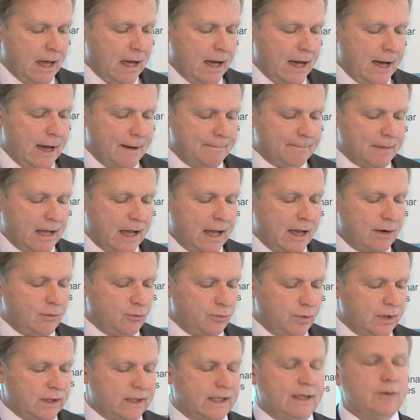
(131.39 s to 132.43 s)

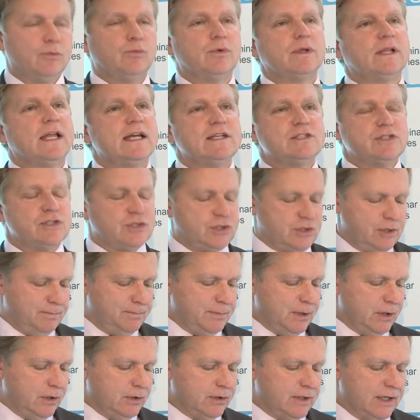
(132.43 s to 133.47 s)
And really,
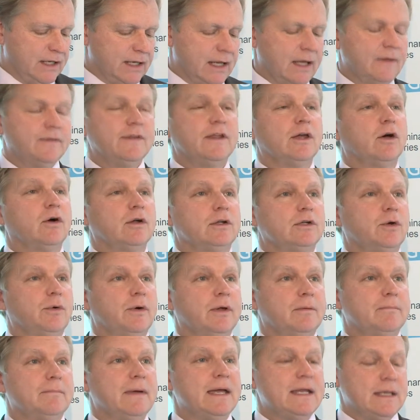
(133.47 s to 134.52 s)
relationship building and the
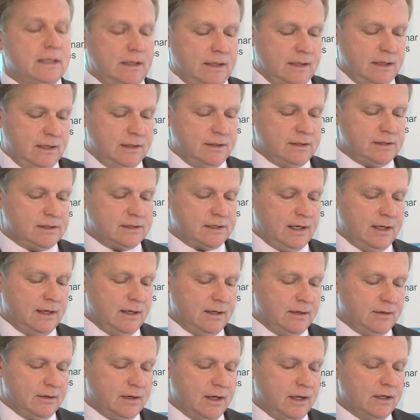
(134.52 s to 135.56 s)
ongoing maintenance
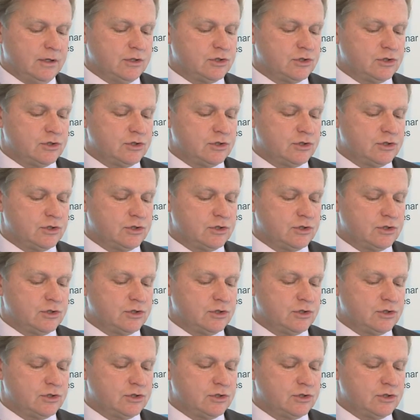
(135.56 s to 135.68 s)
and